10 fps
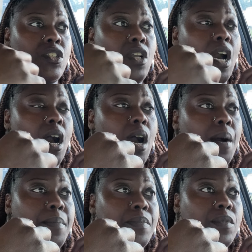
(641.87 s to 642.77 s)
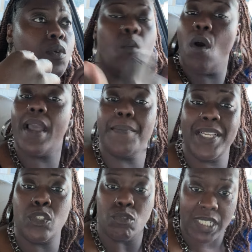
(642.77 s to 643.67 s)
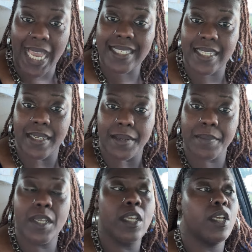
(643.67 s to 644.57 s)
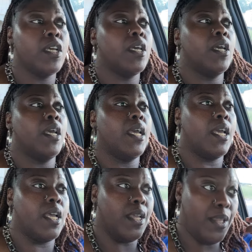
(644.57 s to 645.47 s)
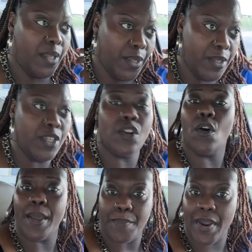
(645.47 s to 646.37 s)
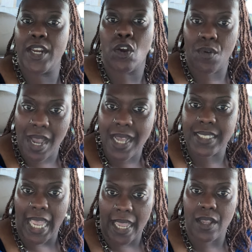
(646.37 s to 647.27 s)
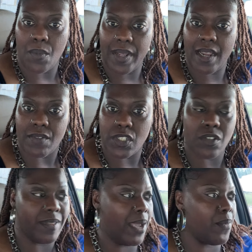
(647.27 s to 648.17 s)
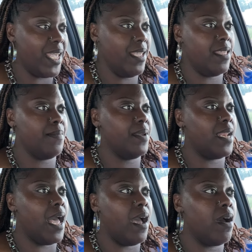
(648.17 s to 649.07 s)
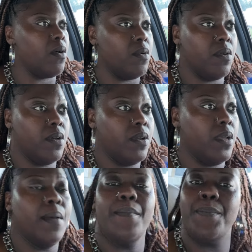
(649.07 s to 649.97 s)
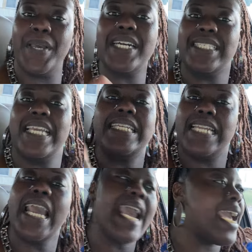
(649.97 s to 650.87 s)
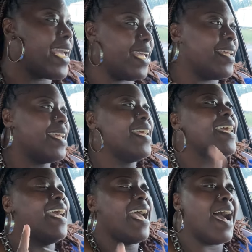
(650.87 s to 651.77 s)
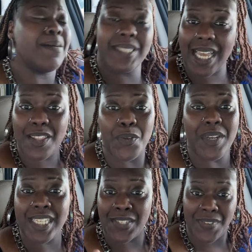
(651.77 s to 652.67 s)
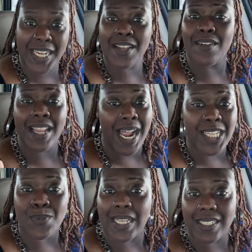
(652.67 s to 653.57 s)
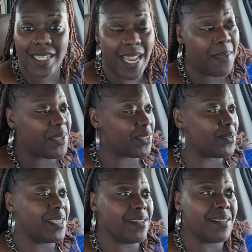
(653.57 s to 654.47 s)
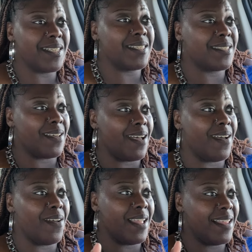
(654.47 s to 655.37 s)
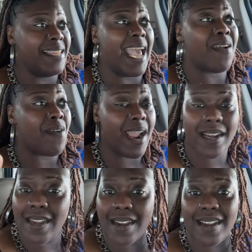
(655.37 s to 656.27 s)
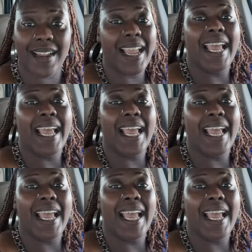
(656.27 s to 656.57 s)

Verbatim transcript: um wanting me to chase him, you know, and break no contact or whatever. So that way he could be like, oh, because he did. I'm telling you, this video that I was watching today, mental illness, that right there,